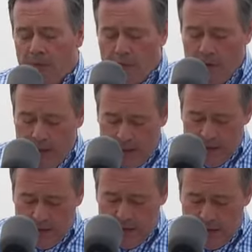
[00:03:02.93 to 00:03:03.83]
before
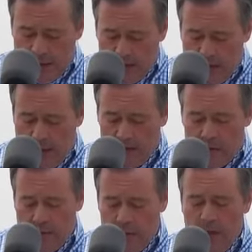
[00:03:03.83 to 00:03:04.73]
getting to today's
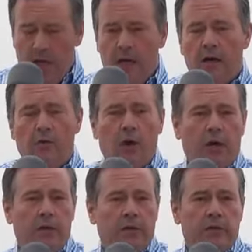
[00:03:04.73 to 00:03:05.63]
announcement
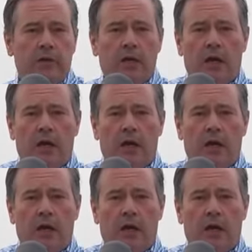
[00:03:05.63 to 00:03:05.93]
was